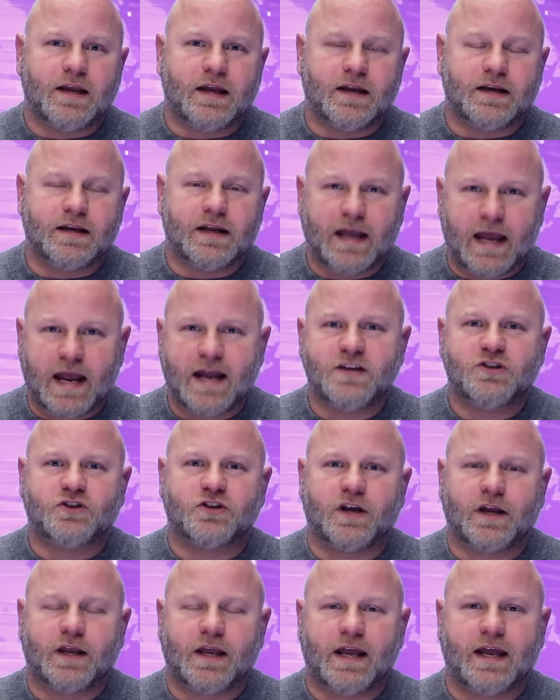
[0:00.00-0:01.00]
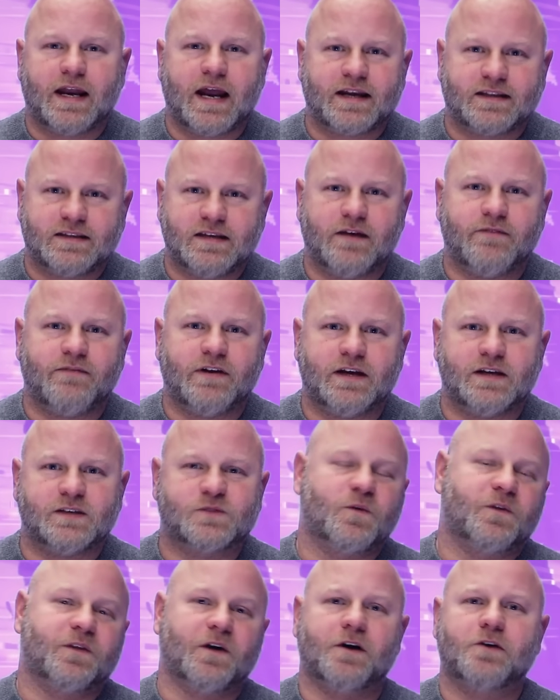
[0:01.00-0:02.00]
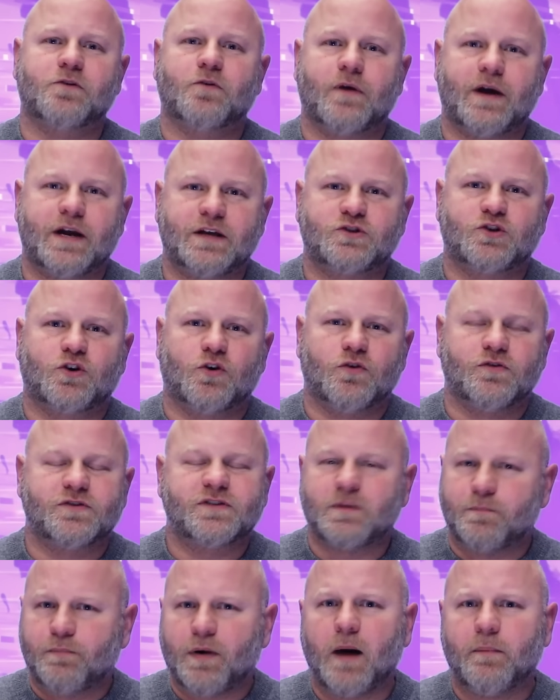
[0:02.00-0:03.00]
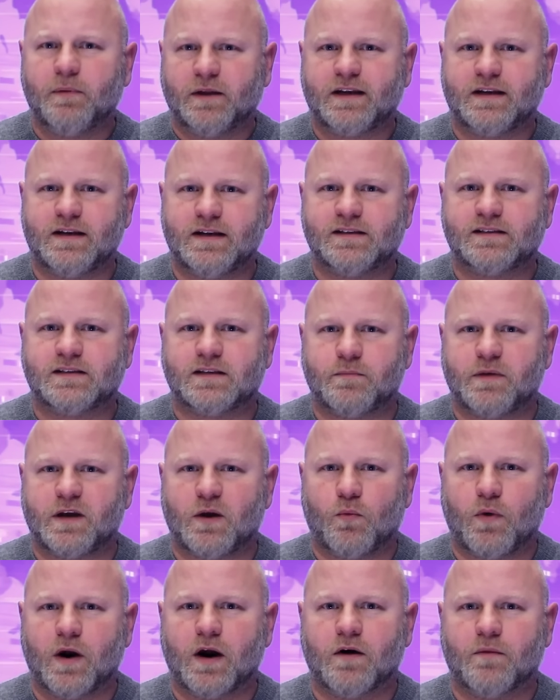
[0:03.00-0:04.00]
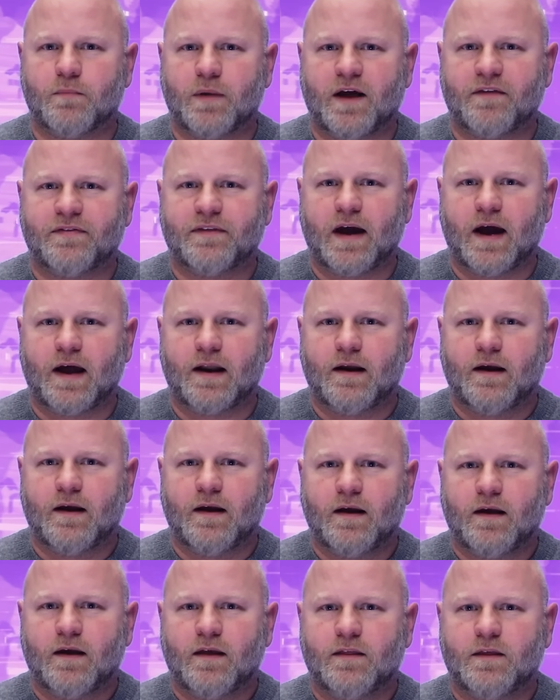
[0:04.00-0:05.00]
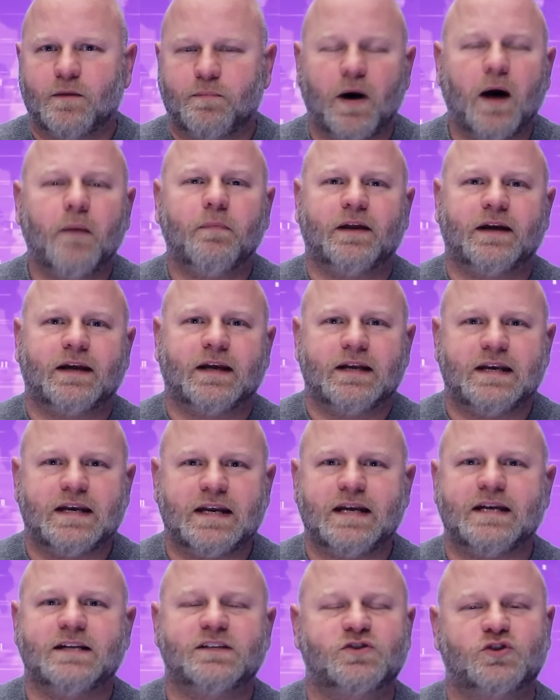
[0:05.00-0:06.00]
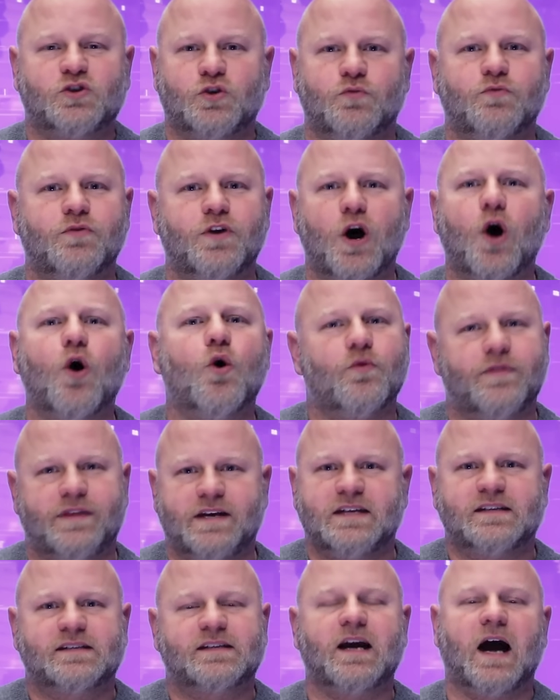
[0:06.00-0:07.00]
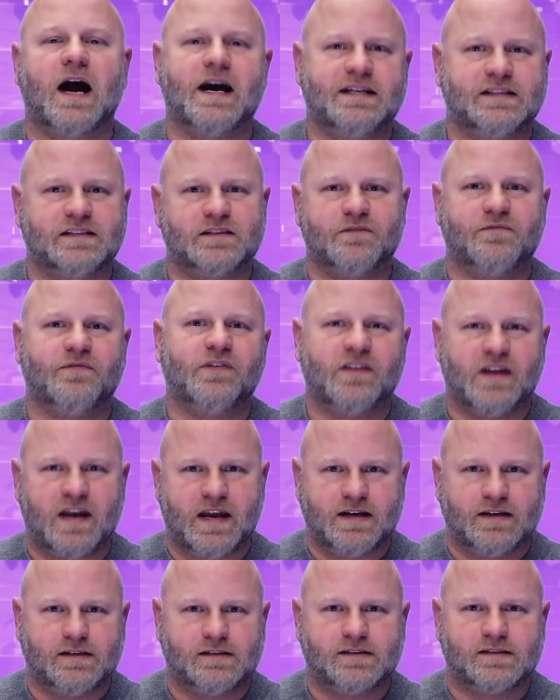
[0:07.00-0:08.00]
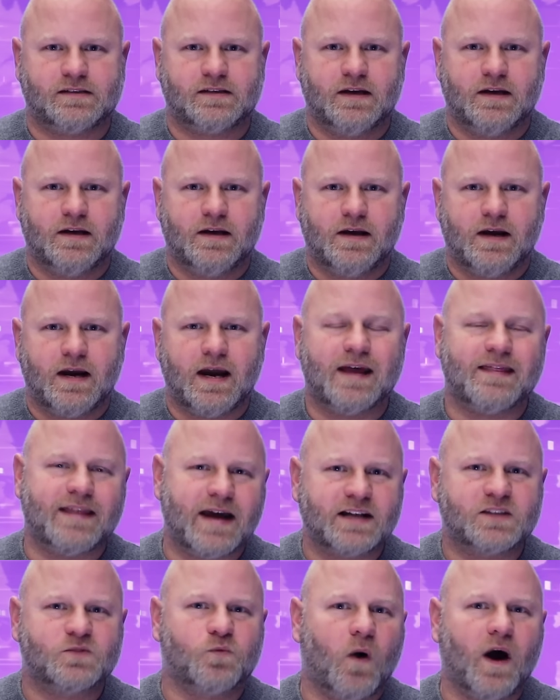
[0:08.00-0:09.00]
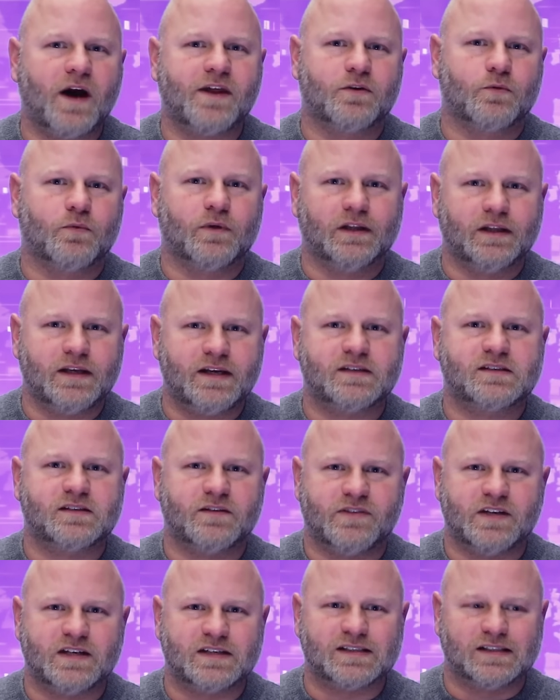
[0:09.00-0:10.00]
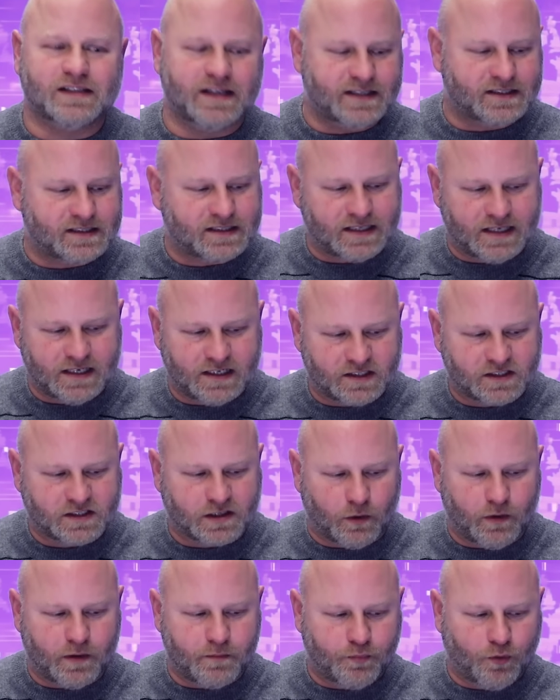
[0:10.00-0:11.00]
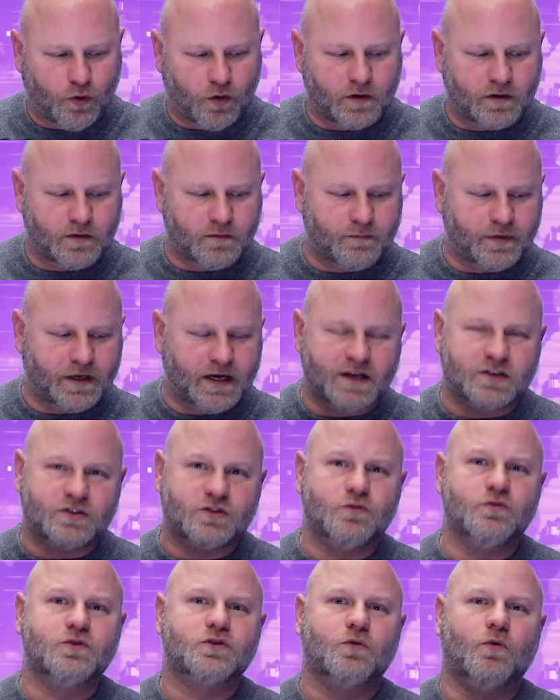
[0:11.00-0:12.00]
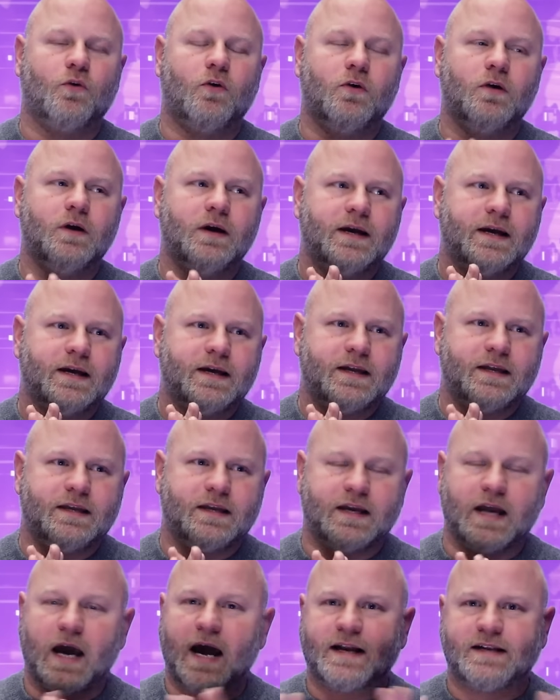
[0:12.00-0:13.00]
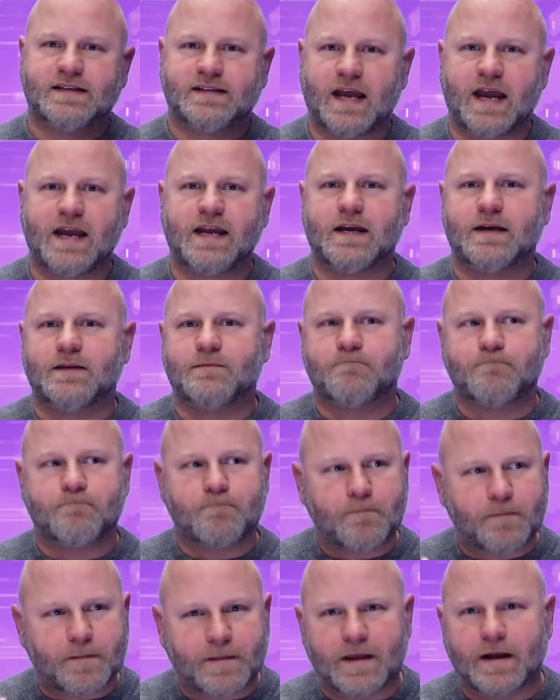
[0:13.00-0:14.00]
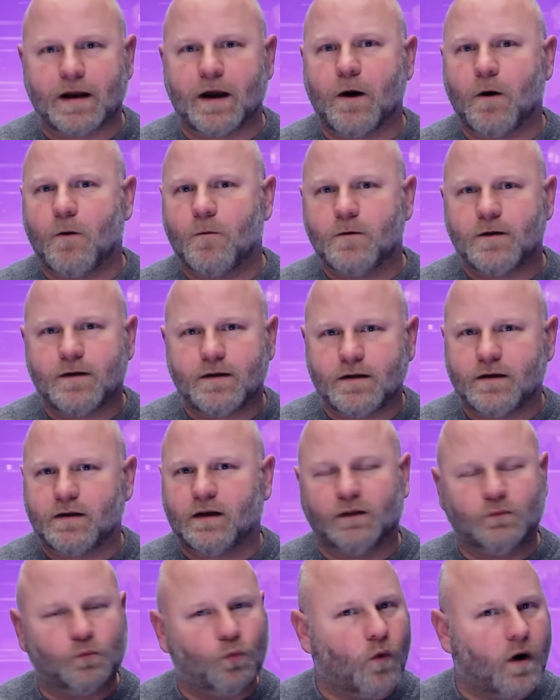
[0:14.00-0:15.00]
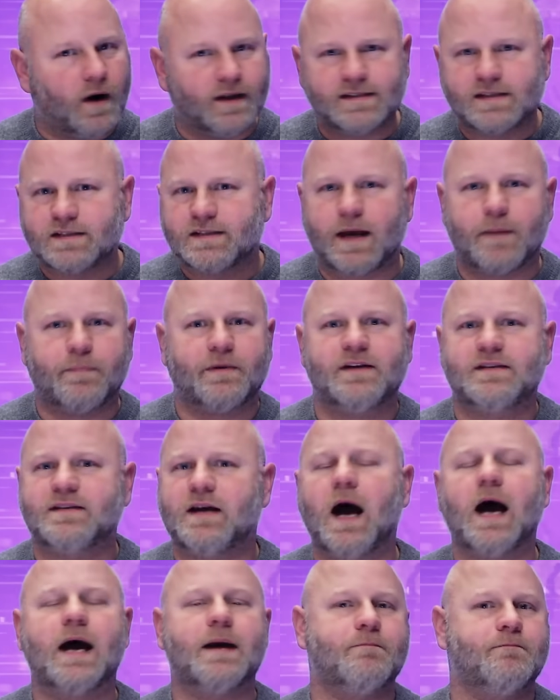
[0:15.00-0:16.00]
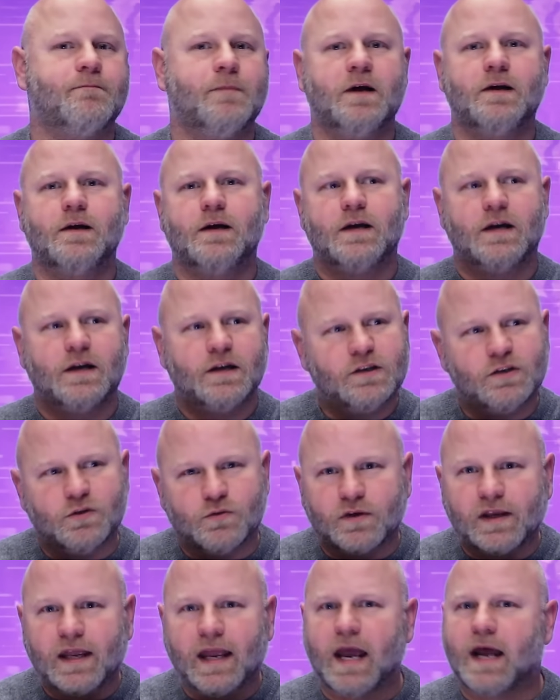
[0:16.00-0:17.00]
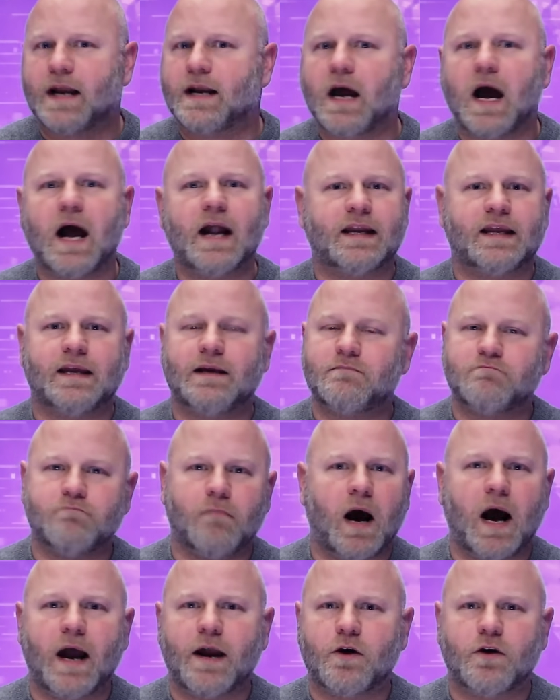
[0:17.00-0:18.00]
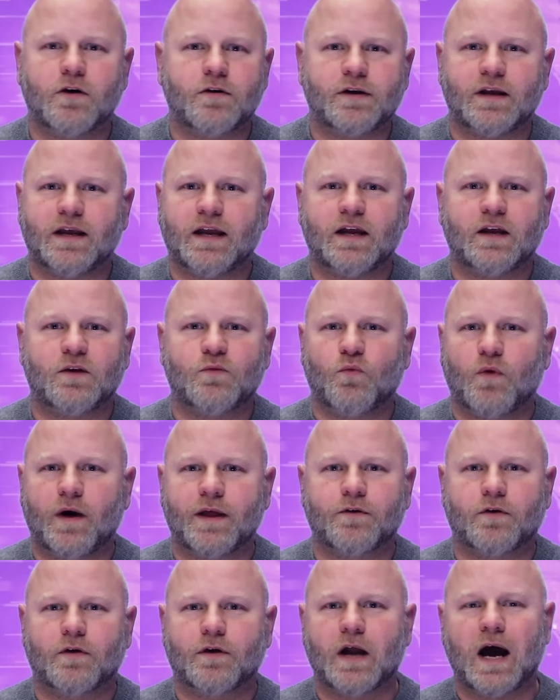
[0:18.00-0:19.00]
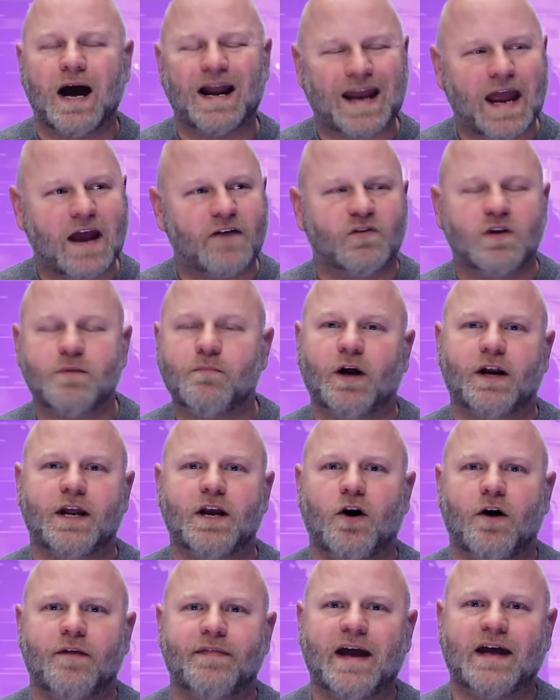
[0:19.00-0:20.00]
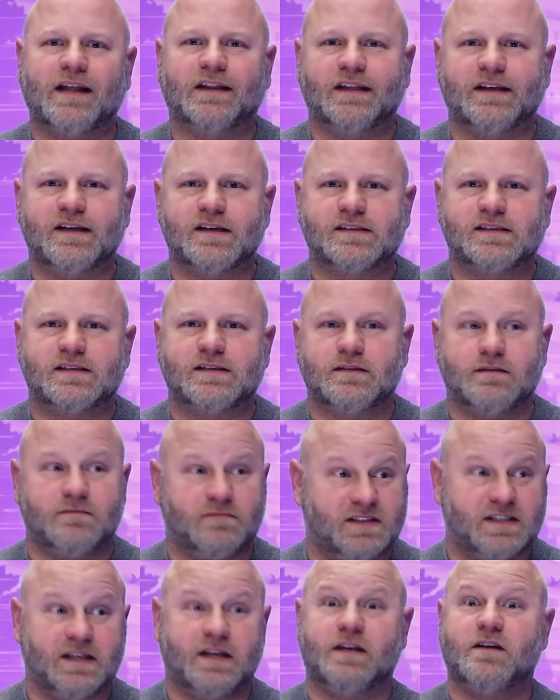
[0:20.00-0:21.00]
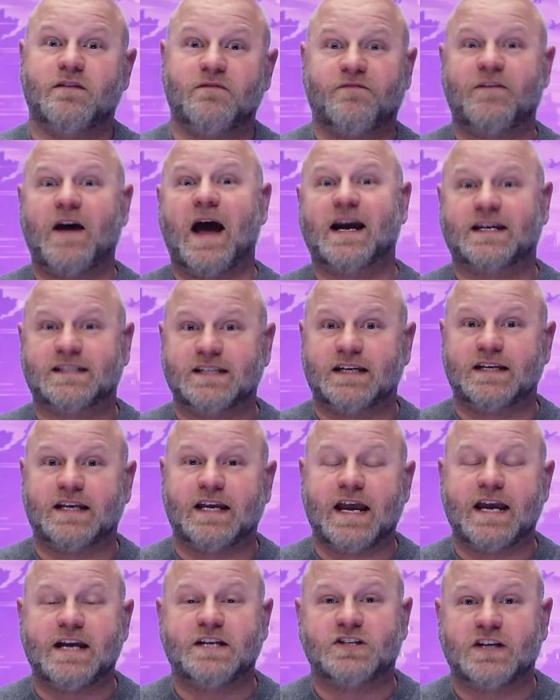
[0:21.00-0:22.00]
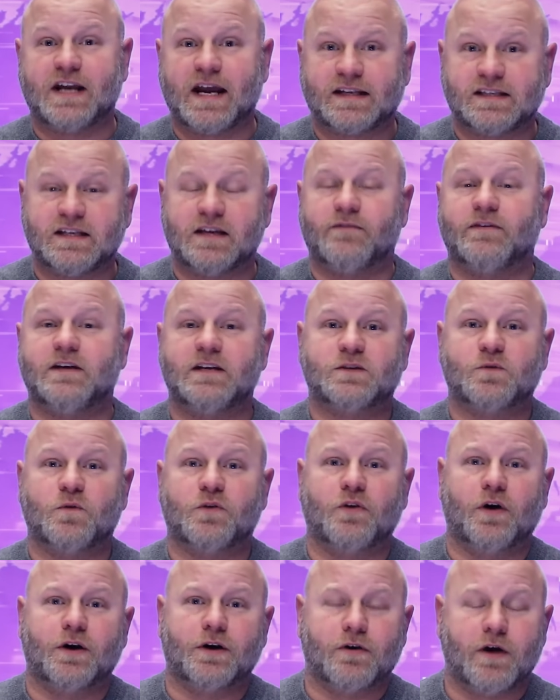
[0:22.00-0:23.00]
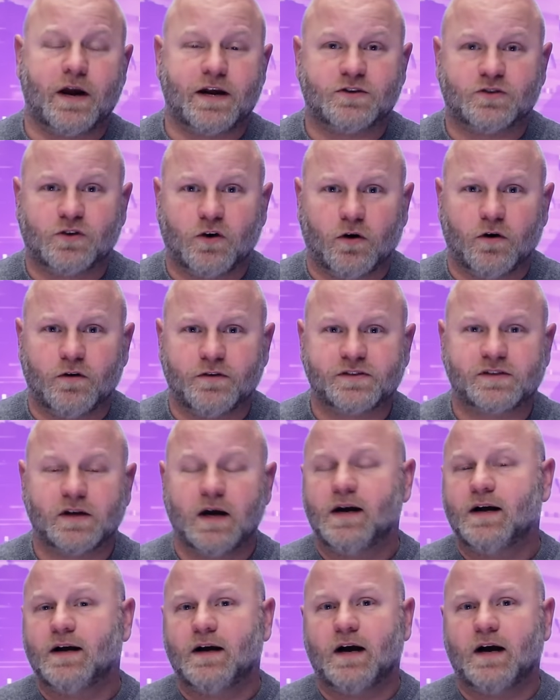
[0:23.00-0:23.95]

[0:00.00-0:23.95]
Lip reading: engaging in activities with underage girls, the public needs to be aware about that. The public needs to know these kinds of things. And that's why the release of this list is so important. But as usual, you got to take it, one step at a time. You cannot get mired in whether or not everybody on that list did in fact engage in activities with underage girls.